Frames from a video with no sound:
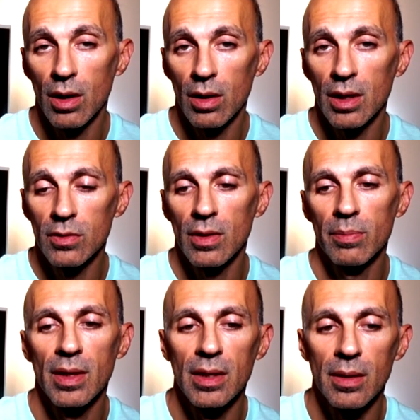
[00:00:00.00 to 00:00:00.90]
a longer
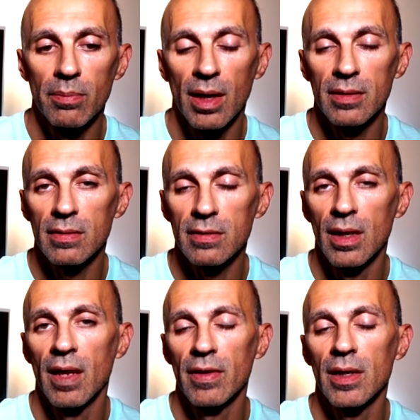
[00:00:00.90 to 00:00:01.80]
durability but
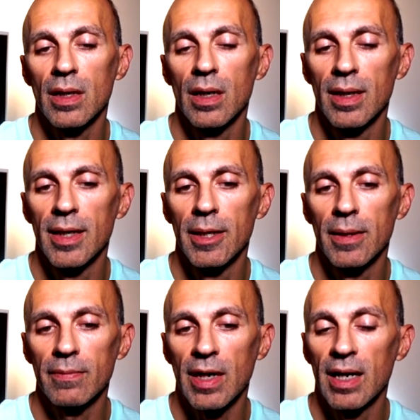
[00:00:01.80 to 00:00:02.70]
still having
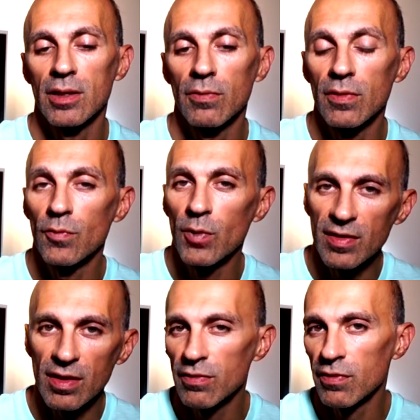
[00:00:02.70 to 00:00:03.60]
a kind of
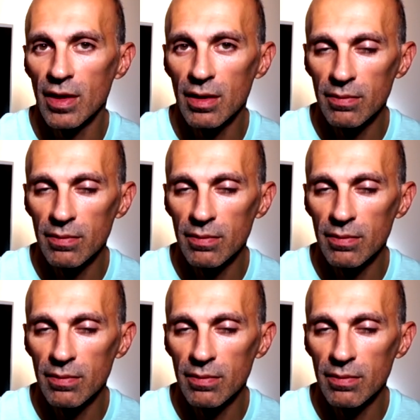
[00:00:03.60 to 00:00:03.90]
racer feel.